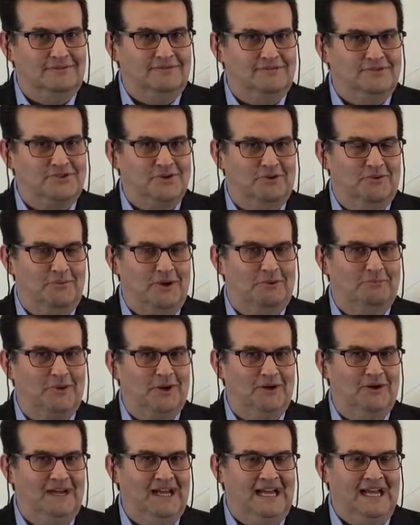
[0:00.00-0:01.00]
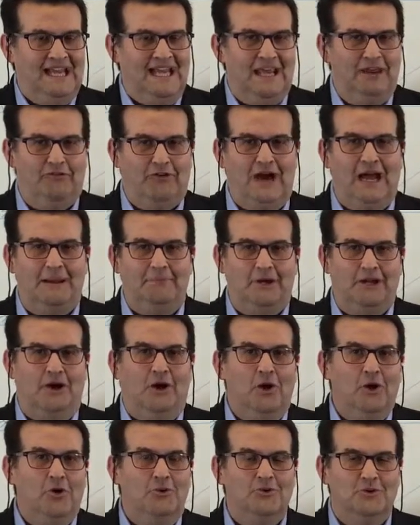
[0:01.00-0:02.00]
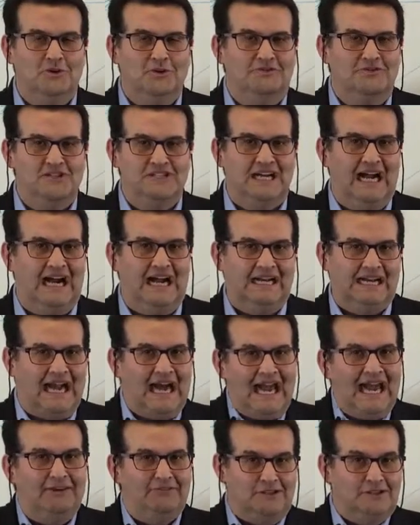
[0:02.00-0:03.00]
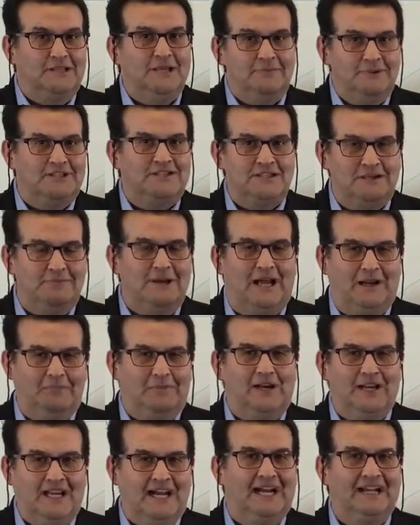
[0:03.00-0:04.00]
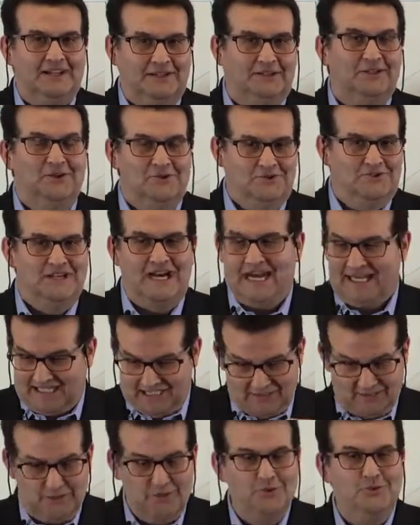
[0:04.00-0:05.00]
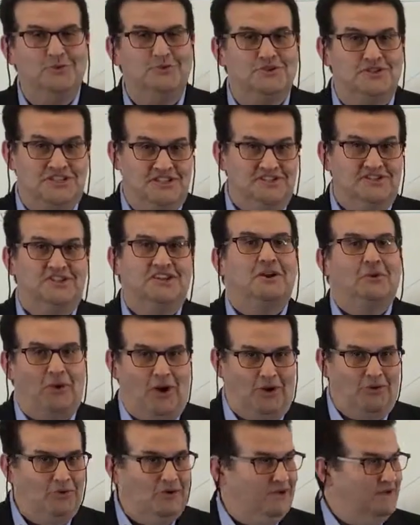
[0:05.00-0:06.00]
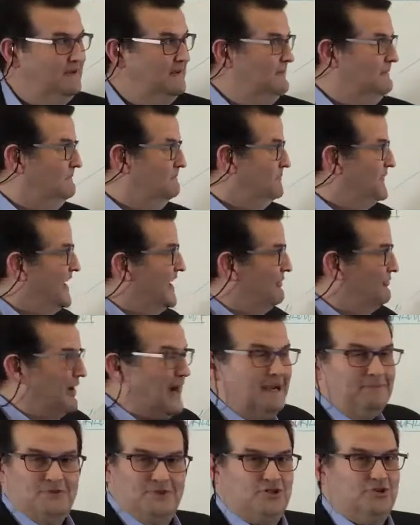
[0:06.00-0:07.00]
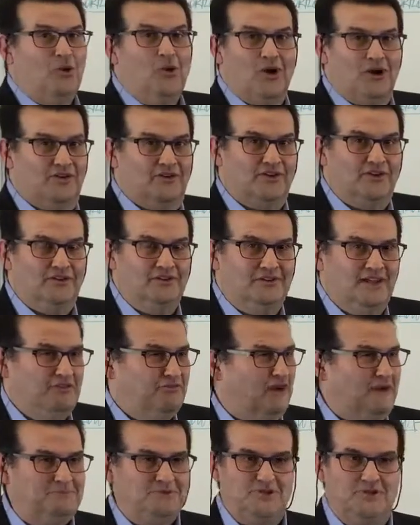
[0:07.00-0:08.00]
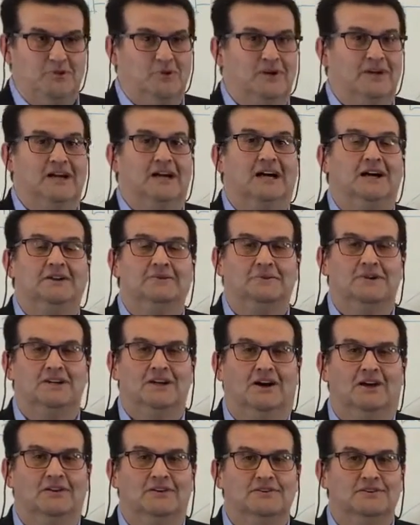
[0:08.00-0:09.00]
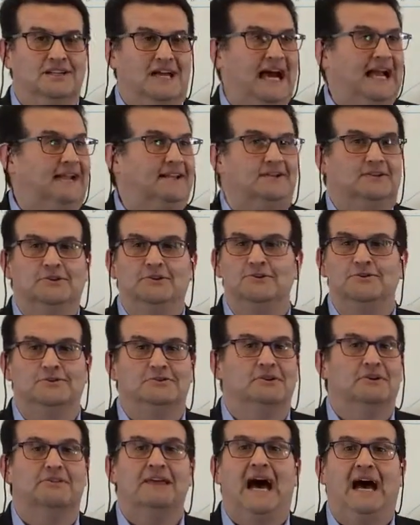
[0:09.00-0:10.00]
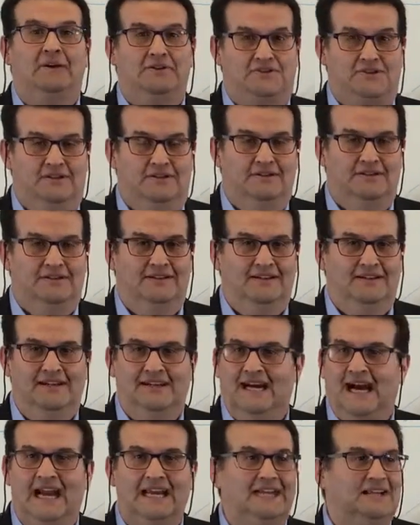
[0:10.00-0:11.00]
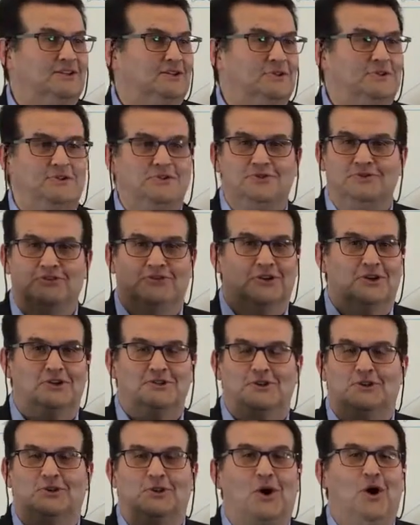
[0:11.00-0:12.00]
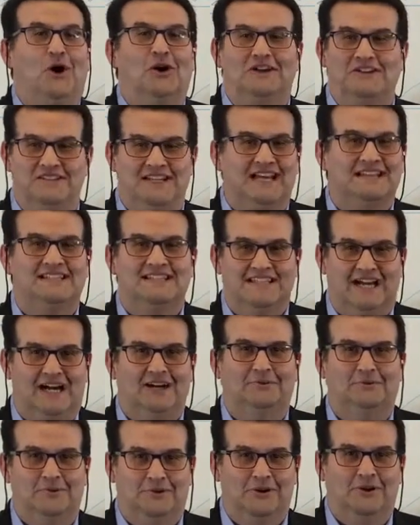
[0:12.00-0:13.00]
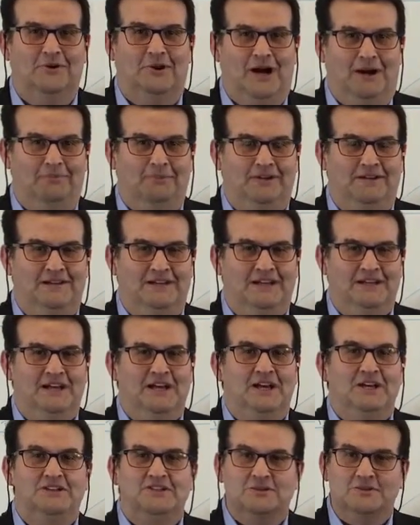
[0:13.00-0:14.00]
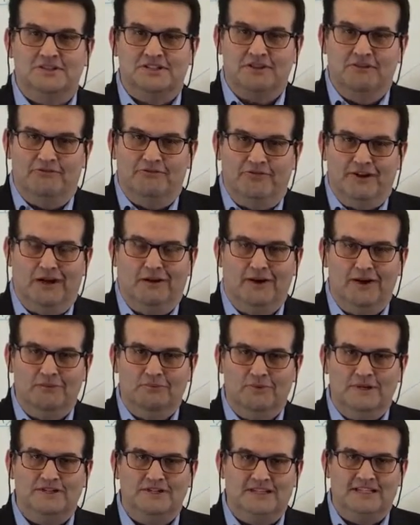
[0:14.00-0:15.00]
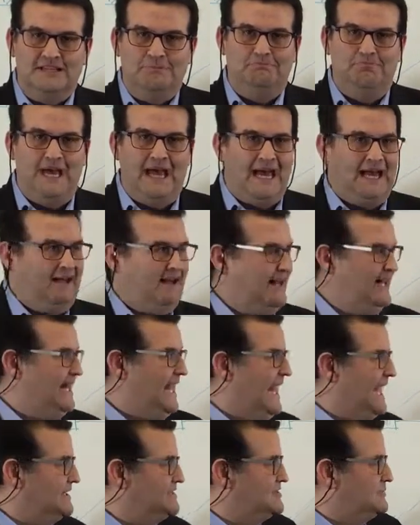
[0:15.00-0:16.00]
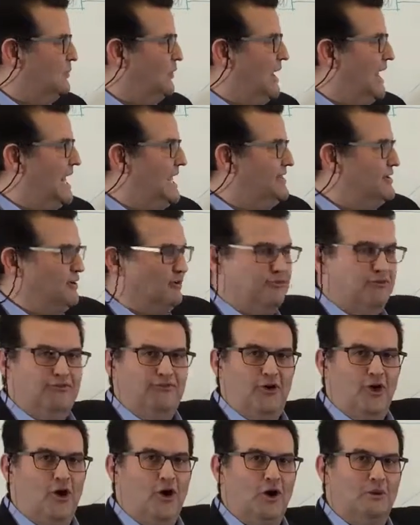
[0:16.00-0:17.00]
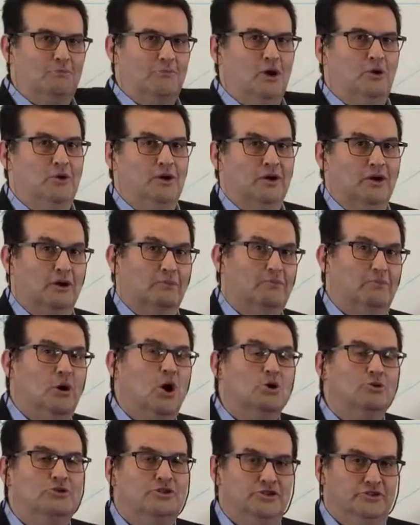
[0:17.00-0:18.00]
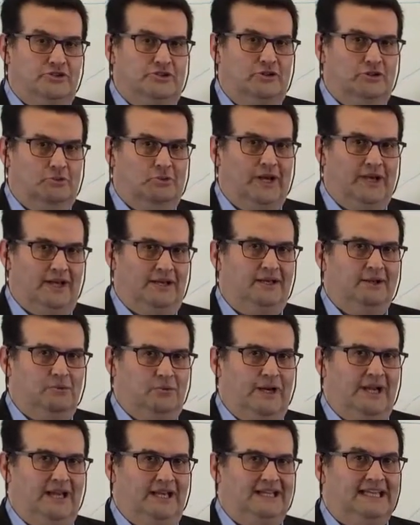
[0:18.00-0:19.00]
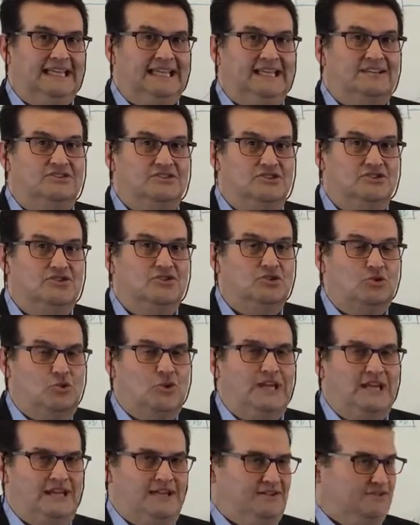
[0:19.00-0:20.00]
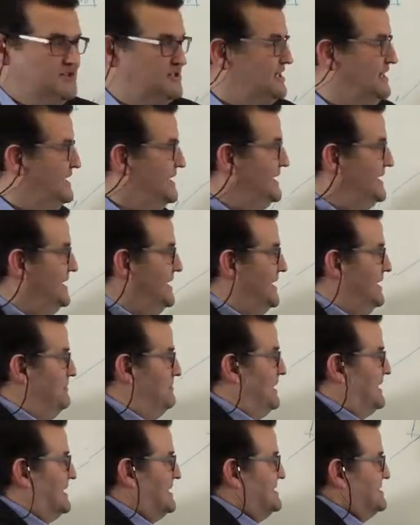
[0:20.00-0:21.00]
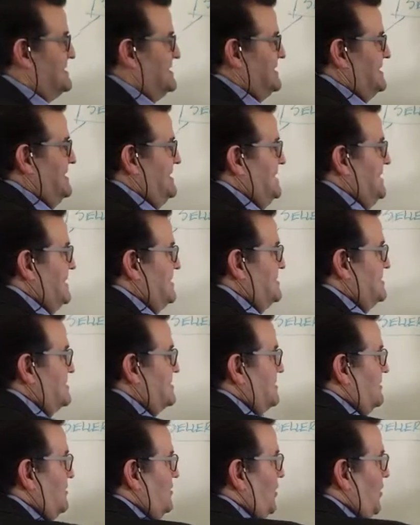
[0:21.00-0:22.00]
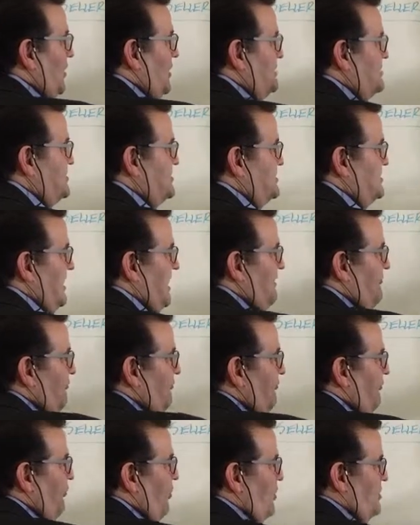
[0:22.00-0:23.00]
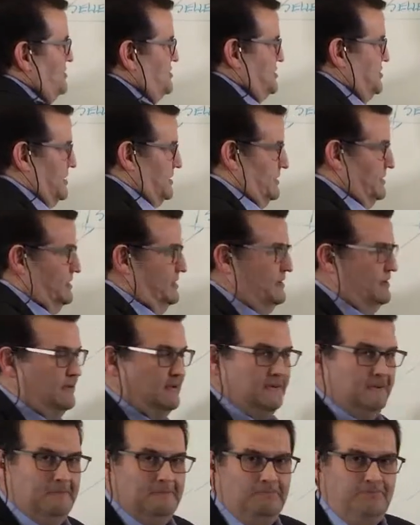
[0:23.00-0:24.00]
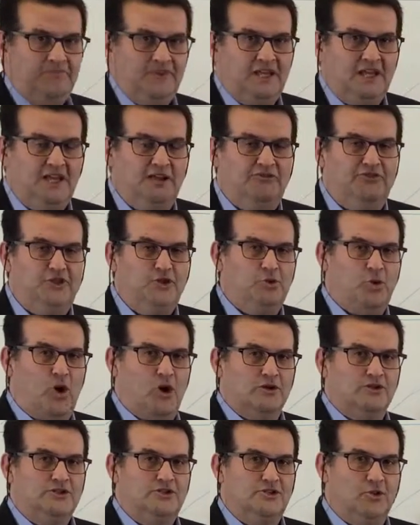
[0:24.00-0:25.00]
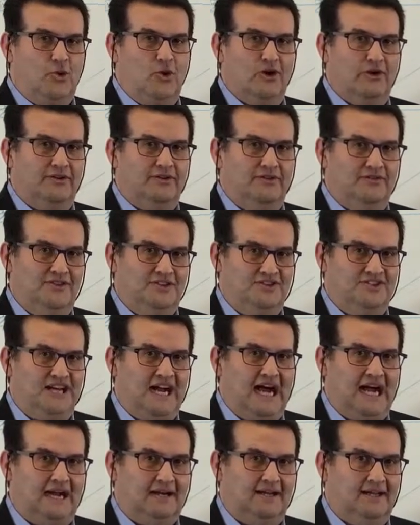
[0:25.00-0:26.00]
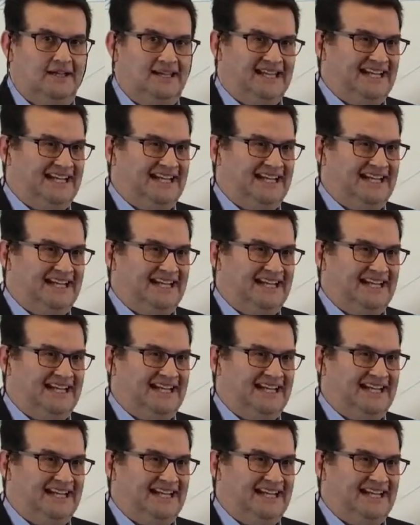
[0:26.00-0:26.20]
So remember, if I'm an owner of stock, I have a limited amount of money I can lose. I can lose to zero. If I'm short at $100, I can lose to 1,000. I can lose for as long as that stock will go up. So it's a very risky bet. That's why they're far more emotional when it gets a squeeze. because this costs a fortune if you are short the stock.